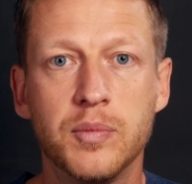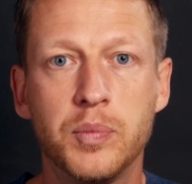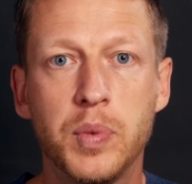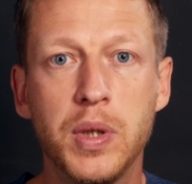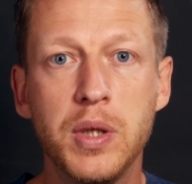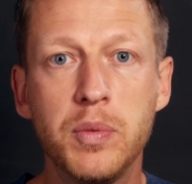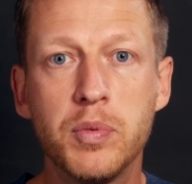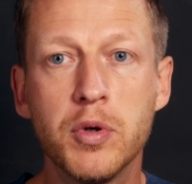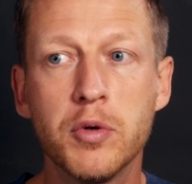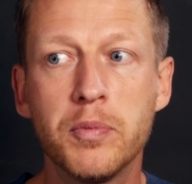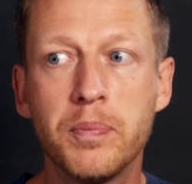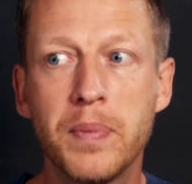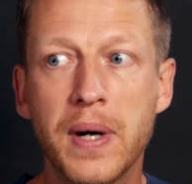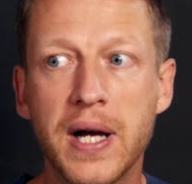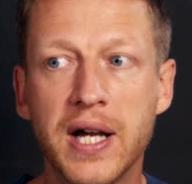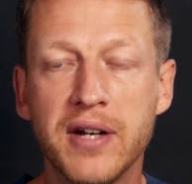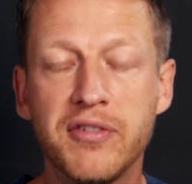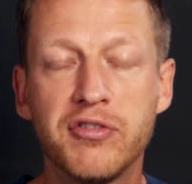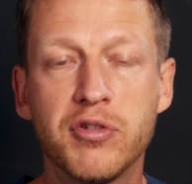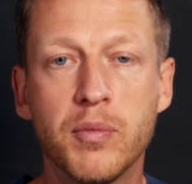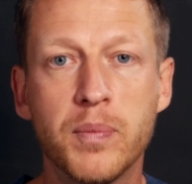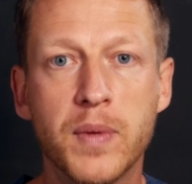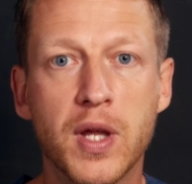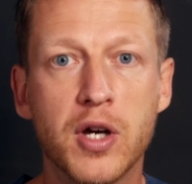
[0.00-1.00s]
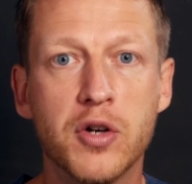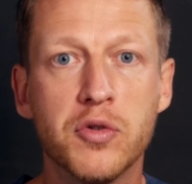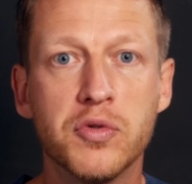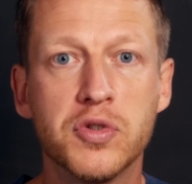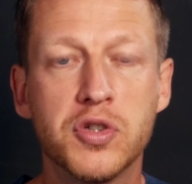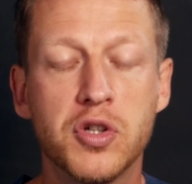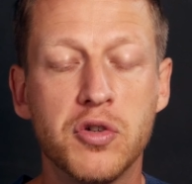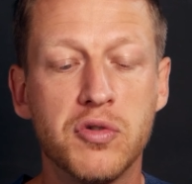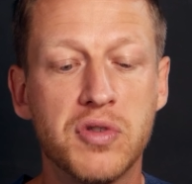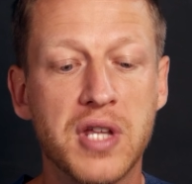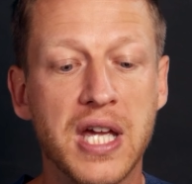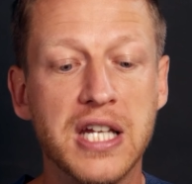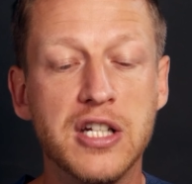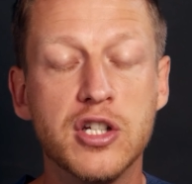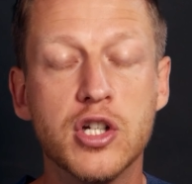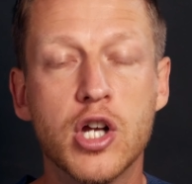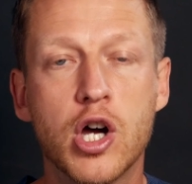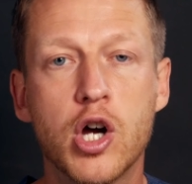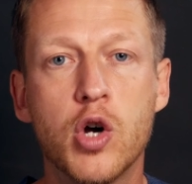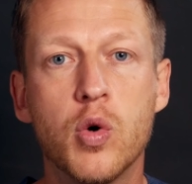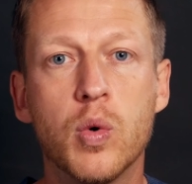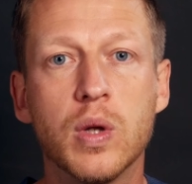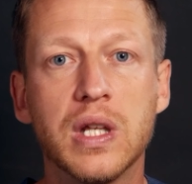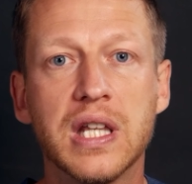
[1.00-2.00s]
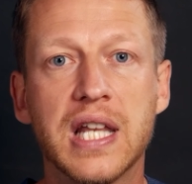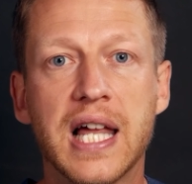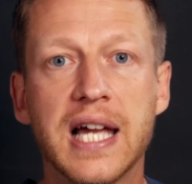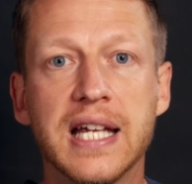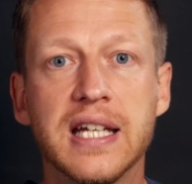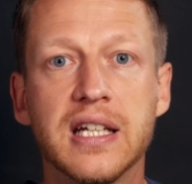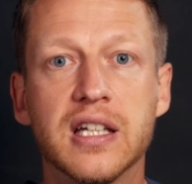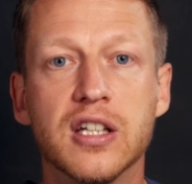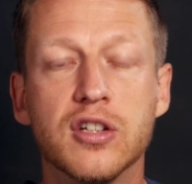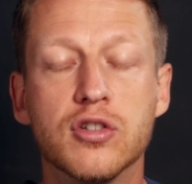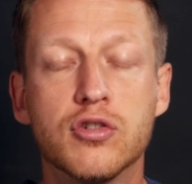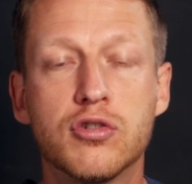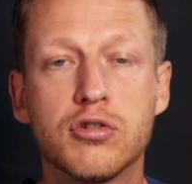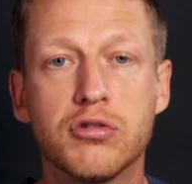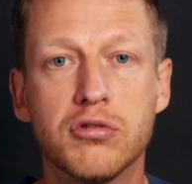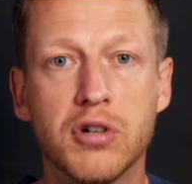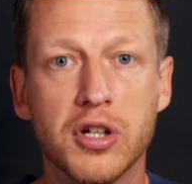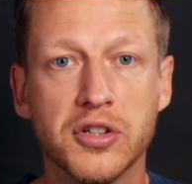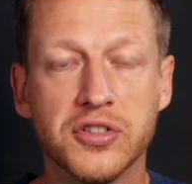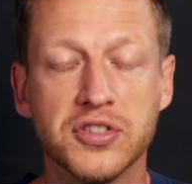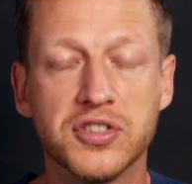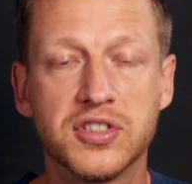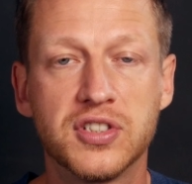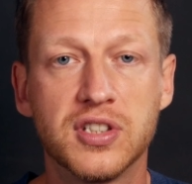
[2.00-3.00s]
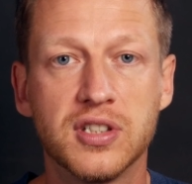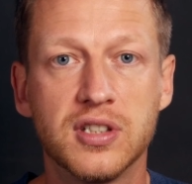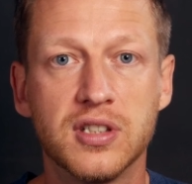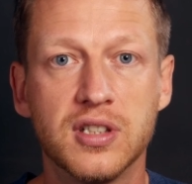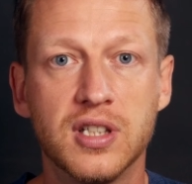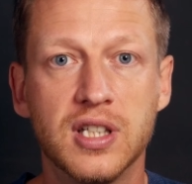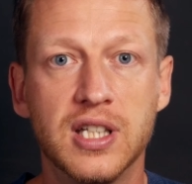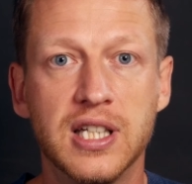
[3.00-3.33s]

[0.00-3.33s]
People buy from those who they know, like, and trust.